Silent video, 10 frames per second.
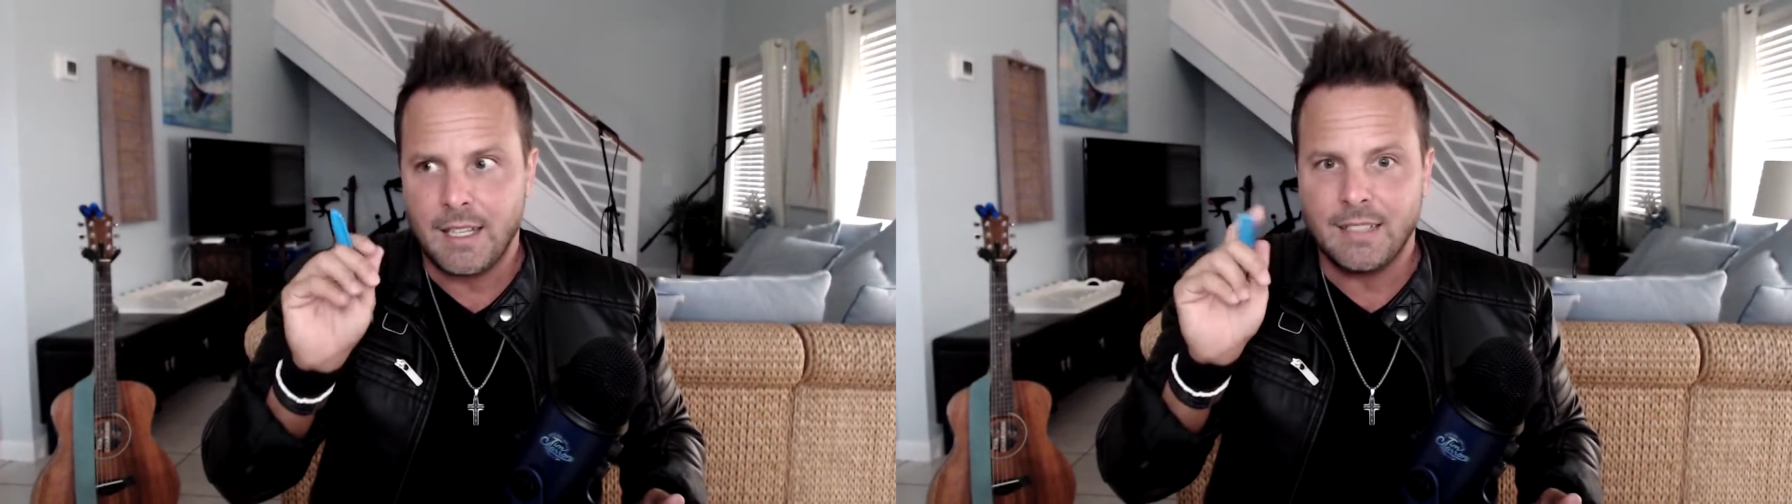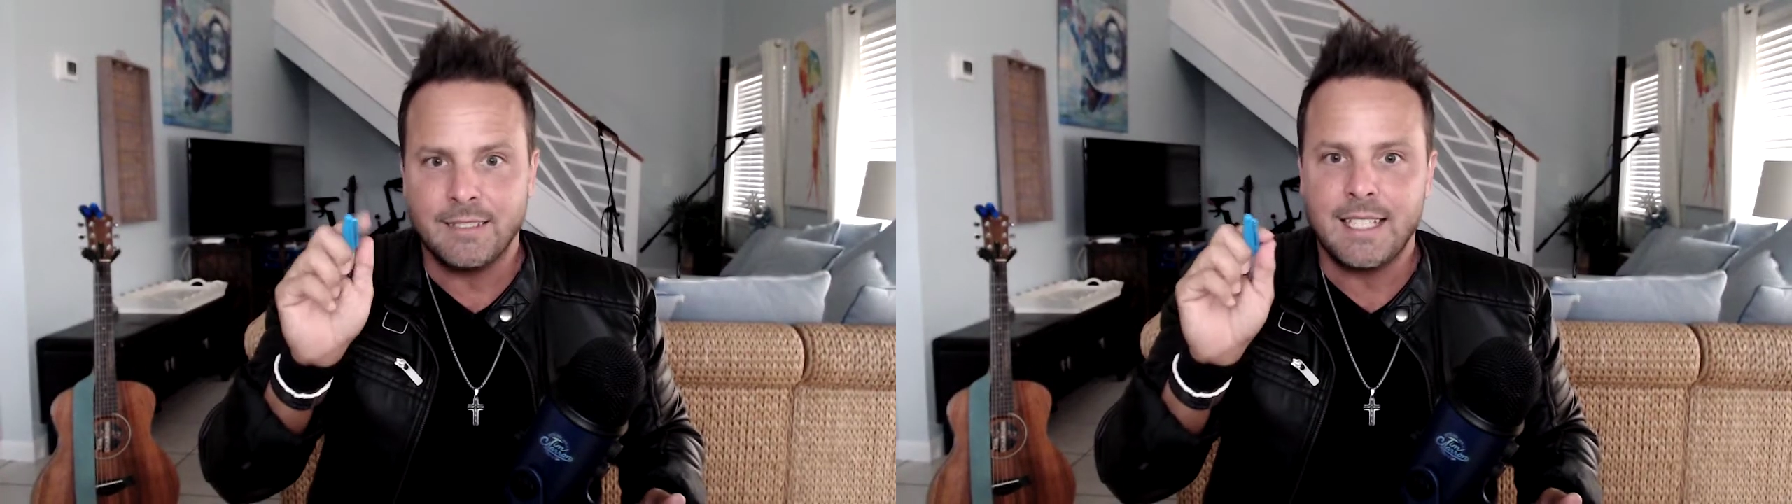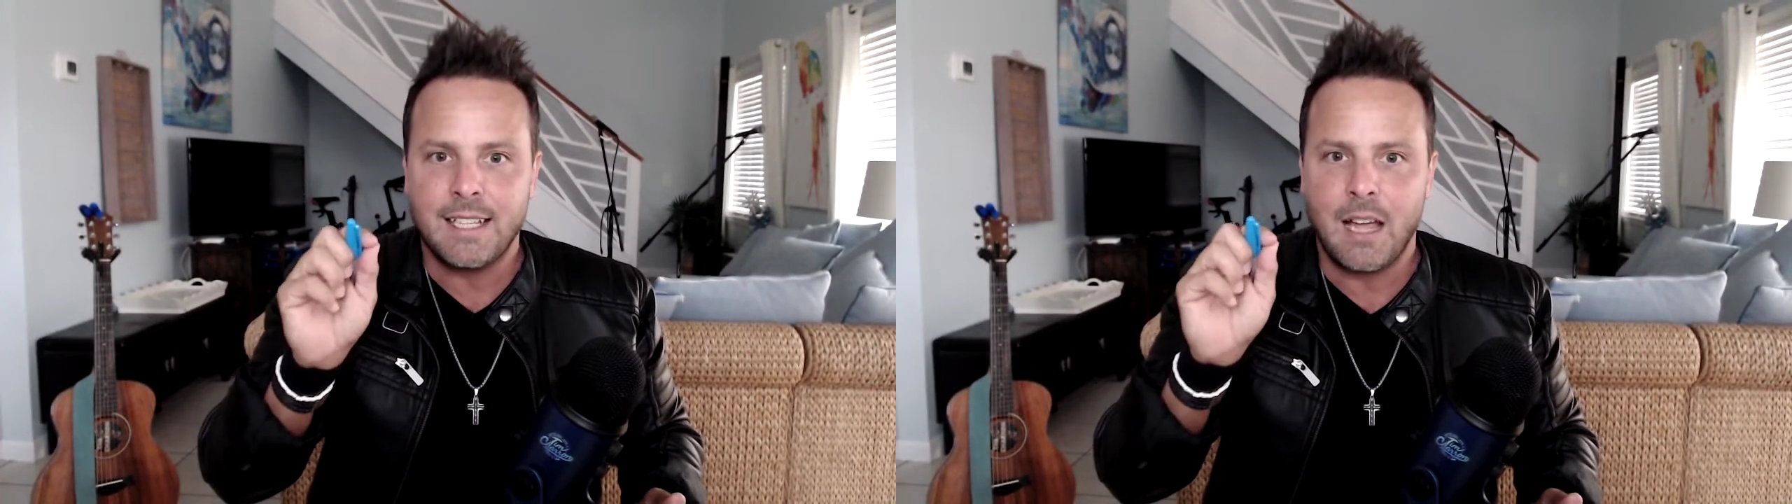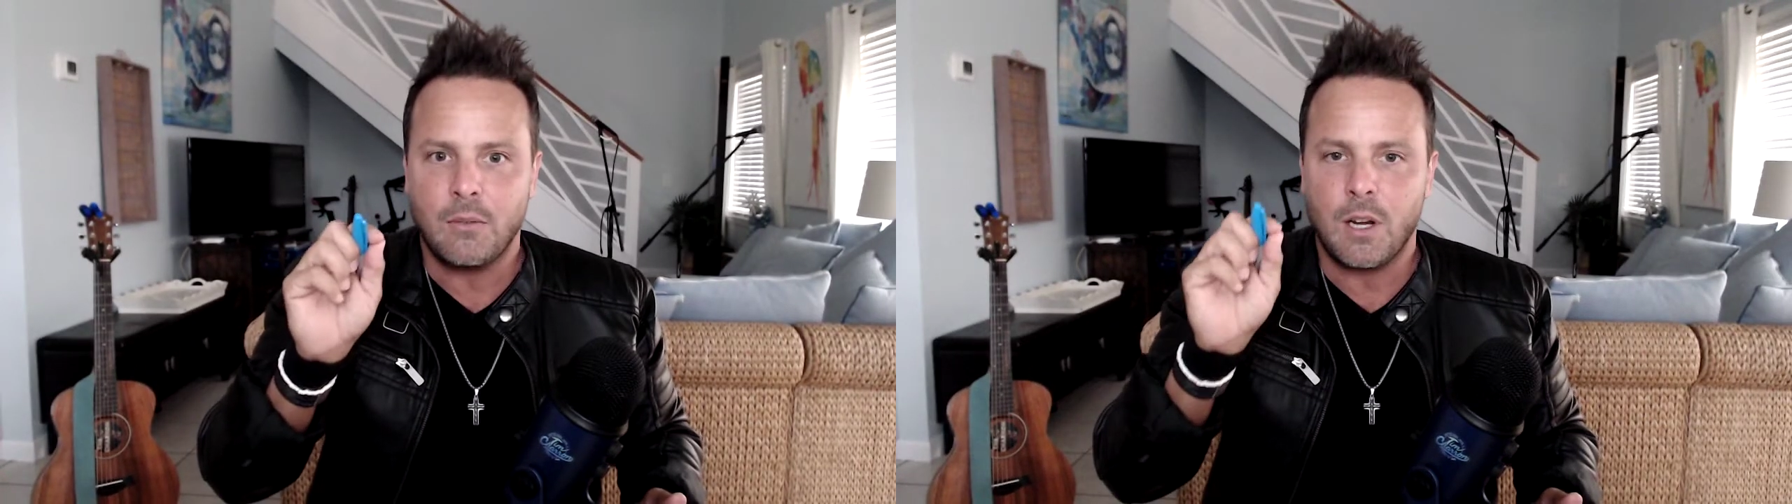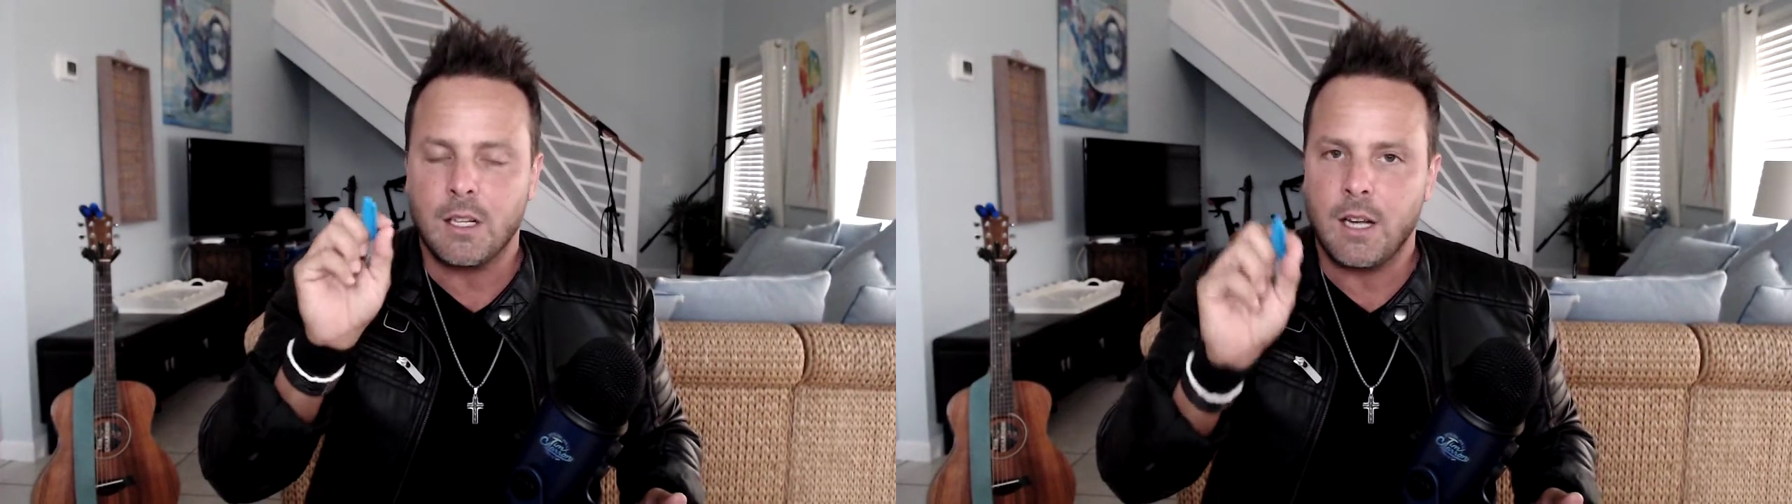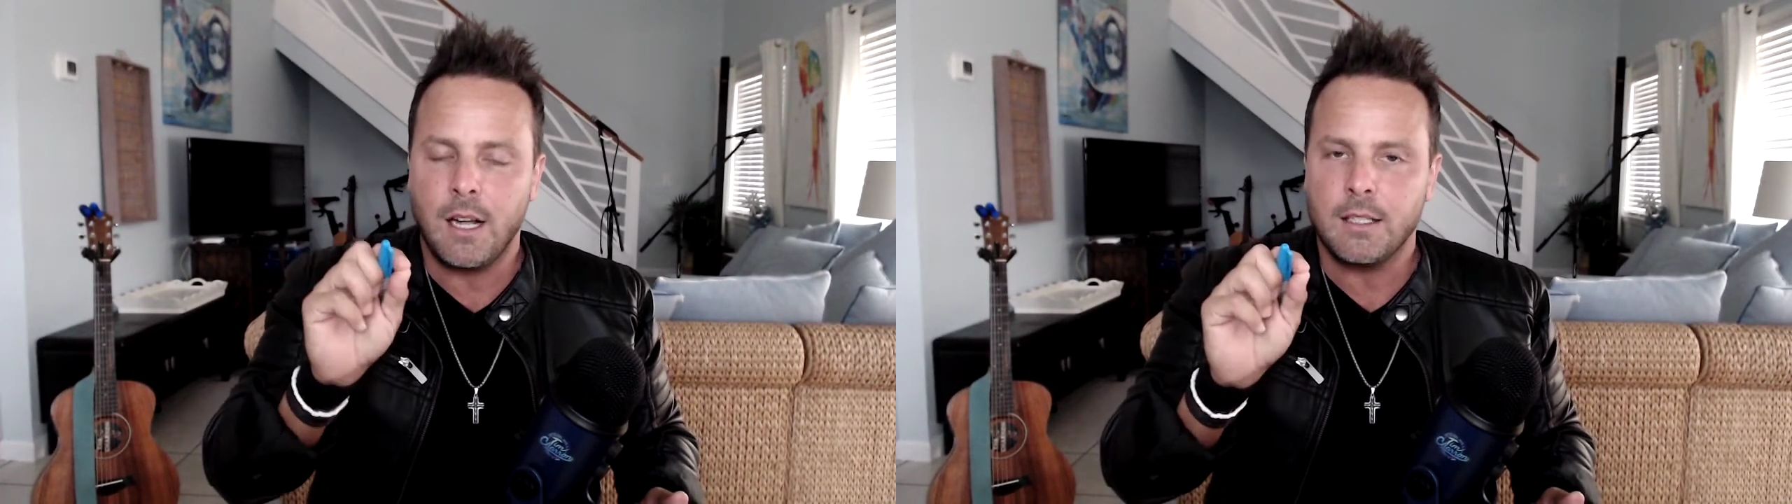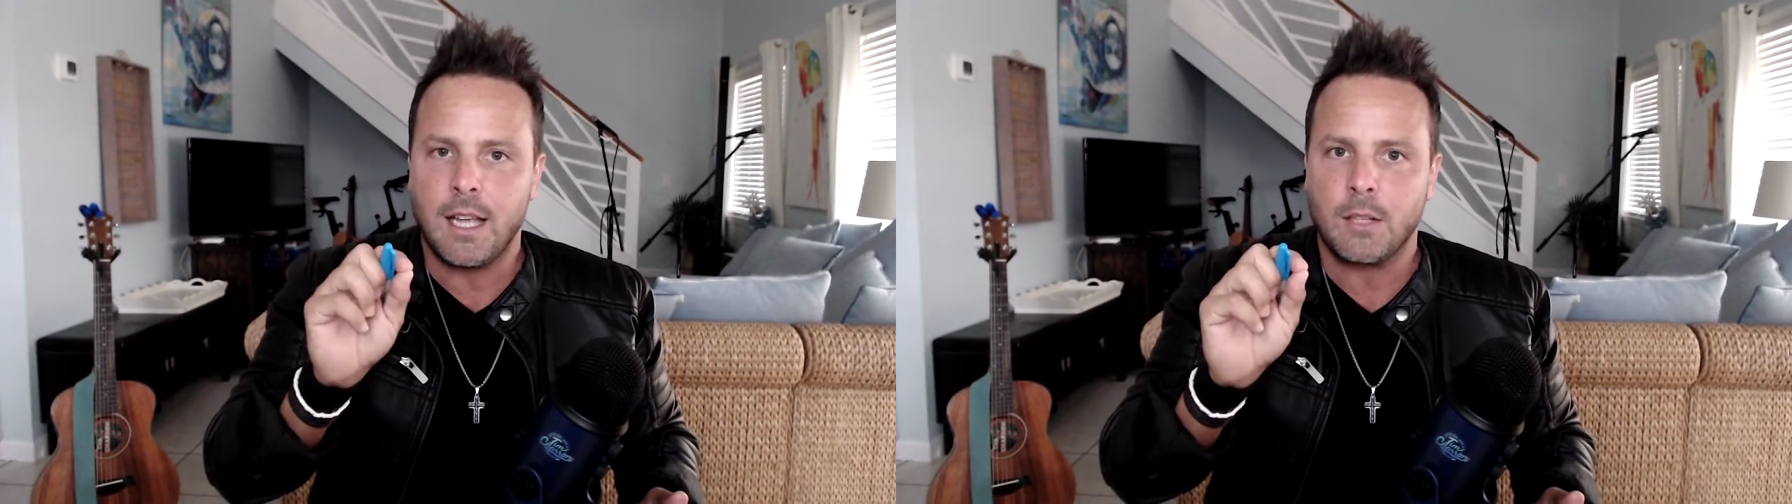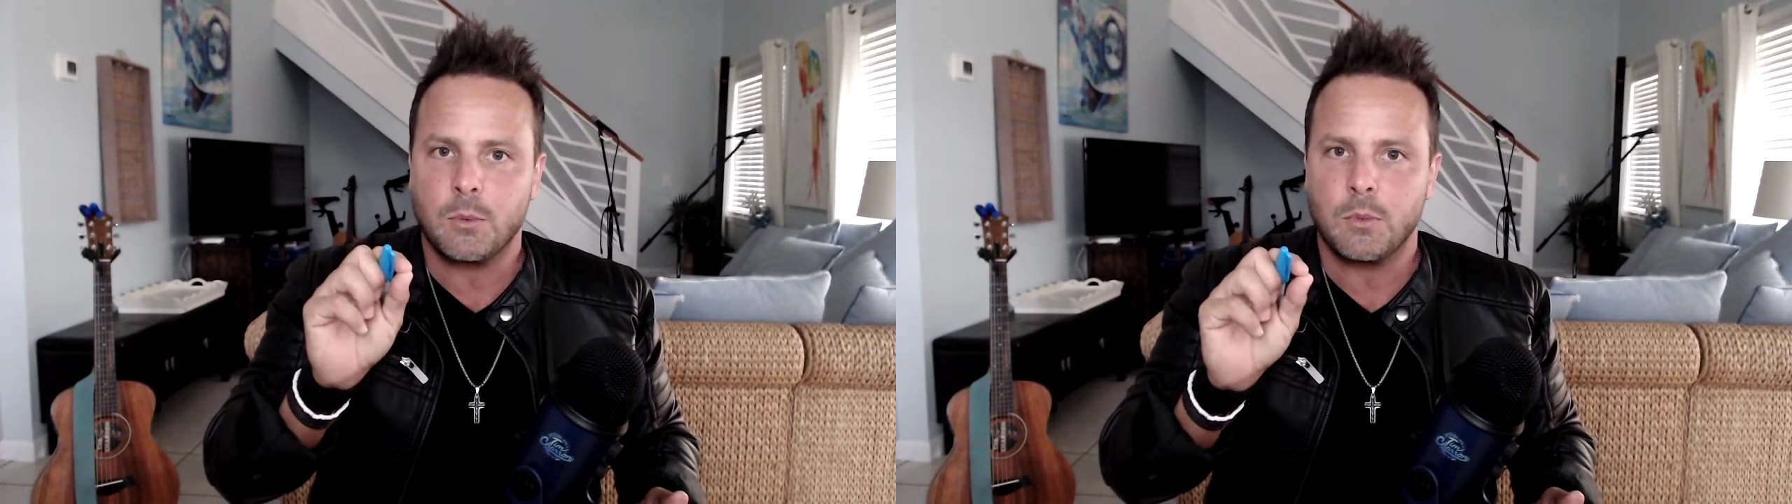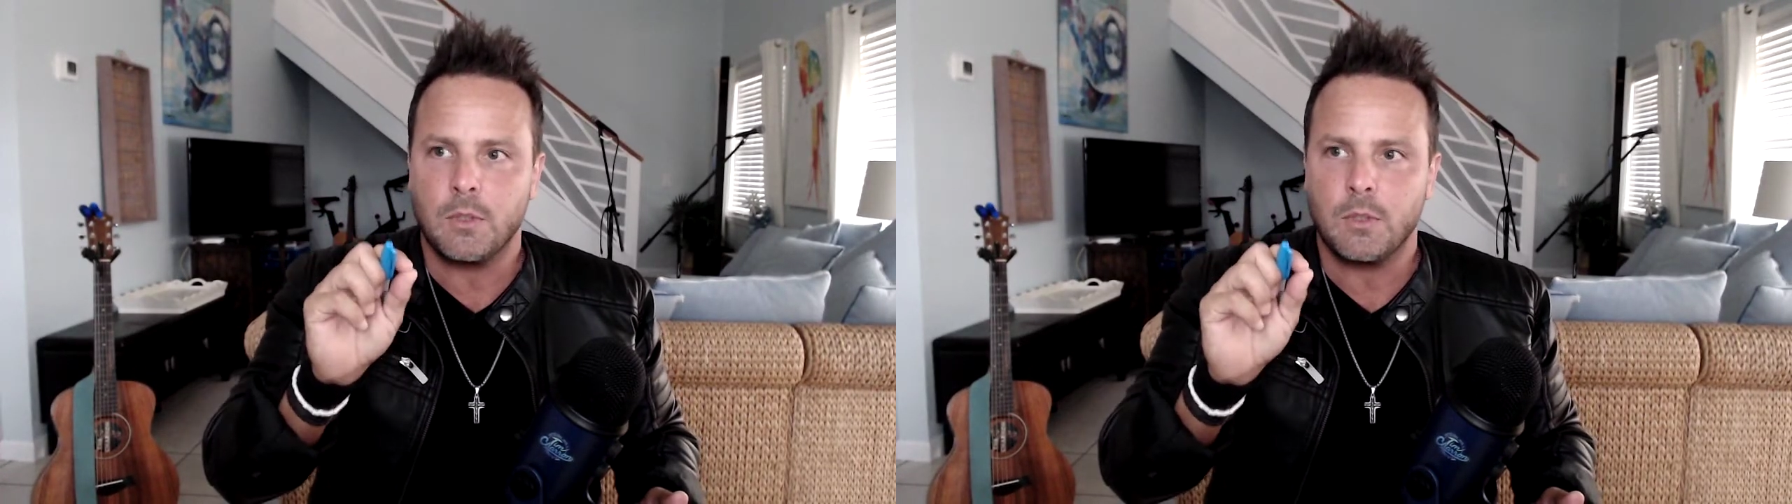at least have a contact